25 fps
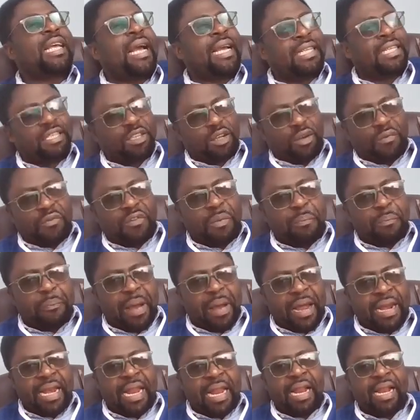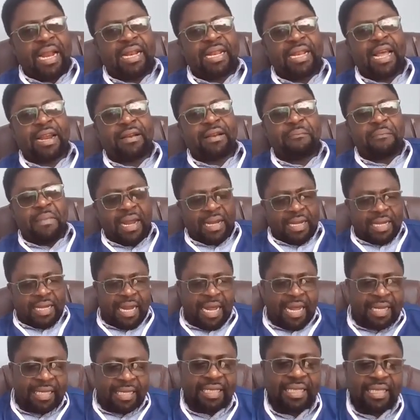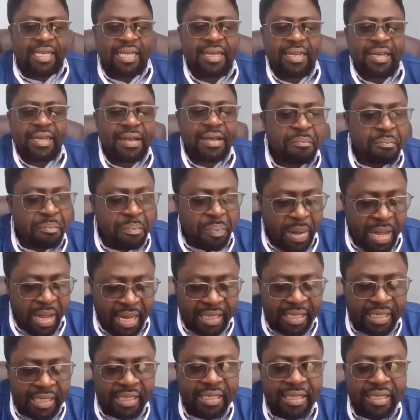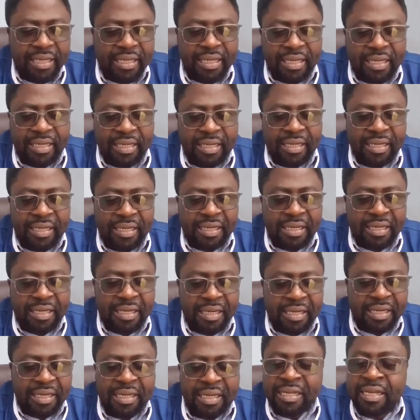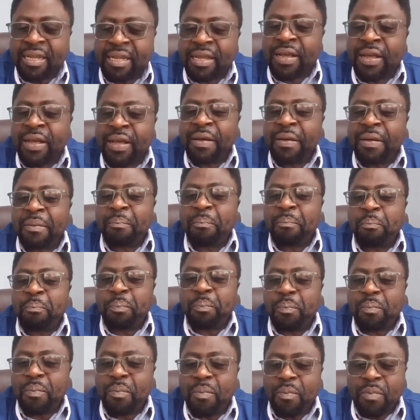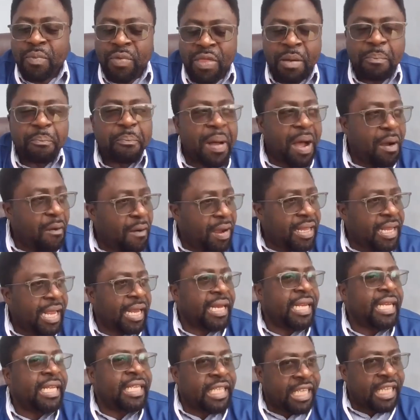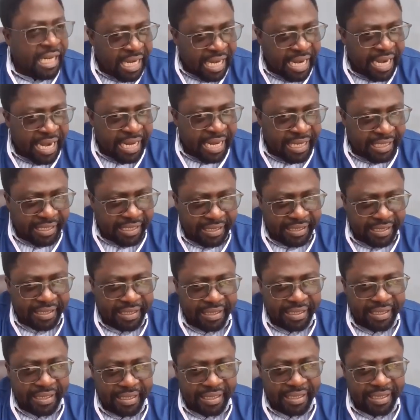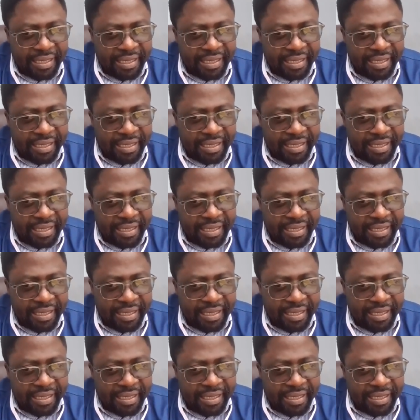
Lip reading: size of the panel that matters, but the power that it generates.